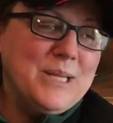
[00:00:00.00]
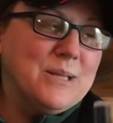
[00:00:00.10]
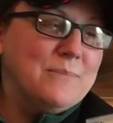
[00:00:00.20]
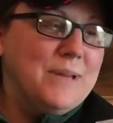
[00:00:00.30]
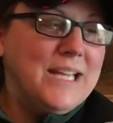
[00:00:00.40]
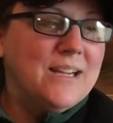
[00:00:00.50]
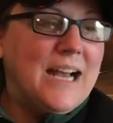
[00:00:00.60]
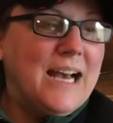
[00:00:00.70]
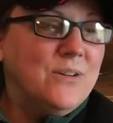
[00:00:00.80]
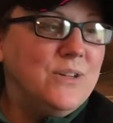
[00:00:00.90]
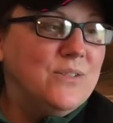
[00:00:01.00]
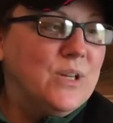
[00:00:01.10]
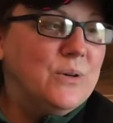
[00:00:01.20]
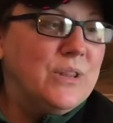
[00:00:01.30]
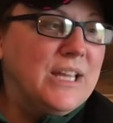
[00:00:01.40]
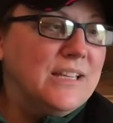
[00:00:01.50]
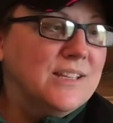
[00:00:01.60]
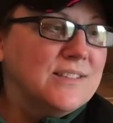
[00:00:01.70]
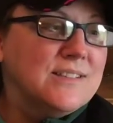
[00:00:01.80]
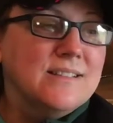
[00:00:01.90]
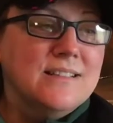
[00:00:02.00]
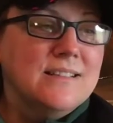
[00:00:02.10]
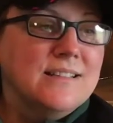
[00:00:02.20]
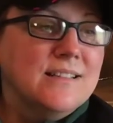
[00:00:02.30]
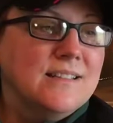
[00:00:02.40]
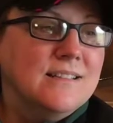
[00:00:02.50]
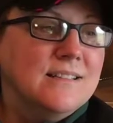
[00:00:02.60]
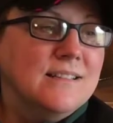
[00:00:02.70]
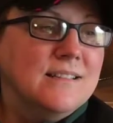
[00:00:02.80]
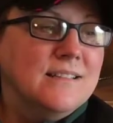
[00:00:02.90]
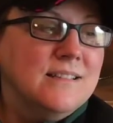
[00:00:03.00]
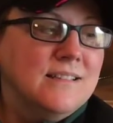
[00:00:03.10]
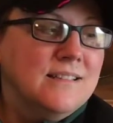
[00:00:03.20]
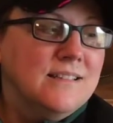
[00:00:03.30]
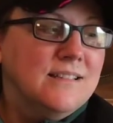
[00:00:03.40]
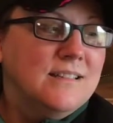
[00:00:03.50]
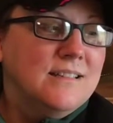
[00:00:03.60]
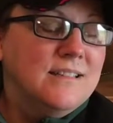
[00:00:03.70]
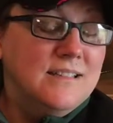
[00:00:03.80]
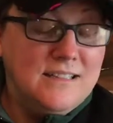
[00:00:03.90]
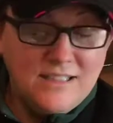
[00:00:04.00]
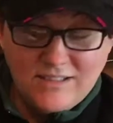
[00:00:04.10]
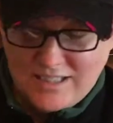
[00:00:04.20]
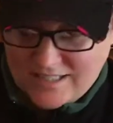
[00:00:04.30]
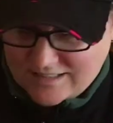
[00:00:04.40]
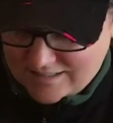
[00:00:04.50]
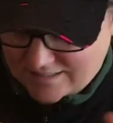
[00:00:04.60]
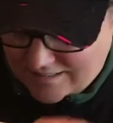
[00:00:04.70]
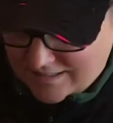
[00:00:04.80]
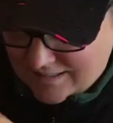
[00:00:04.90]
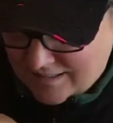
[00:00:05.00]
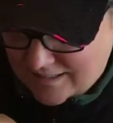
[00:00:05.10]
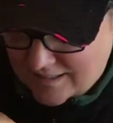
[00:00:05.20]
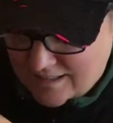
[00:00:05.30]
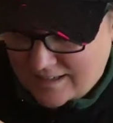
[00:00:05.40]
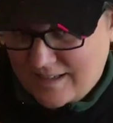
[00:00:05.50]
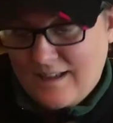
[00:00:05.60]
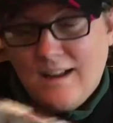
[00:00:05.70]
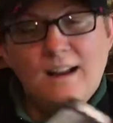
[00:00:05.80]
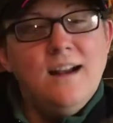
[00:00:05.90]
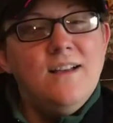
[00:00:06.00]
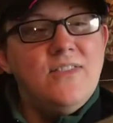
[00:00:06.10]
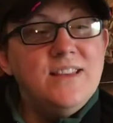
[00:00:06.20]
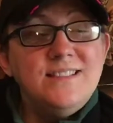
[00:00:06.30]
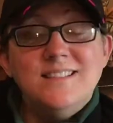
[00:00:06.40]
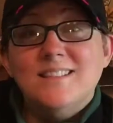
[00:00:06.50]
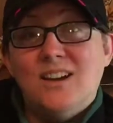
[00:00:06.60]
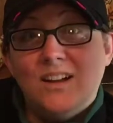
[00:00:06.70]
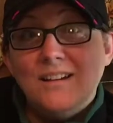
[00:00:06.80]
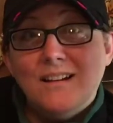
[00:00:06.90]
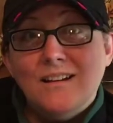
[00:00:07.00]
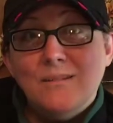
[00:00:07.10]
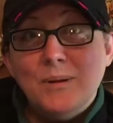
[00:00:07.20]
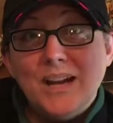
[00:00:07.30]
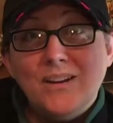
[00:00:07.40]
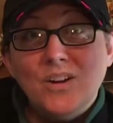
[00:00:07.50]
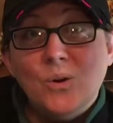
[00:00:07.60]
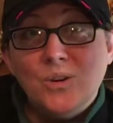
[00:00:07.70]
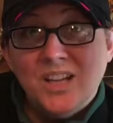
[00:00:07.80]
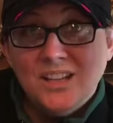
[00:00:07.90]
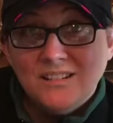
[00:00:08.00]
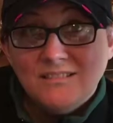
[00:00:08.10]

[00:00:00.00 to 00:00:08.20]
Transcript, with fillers: Peter Mayer. I don't even know who that is. It's a Christian singer. All right. This is good, but I already own it.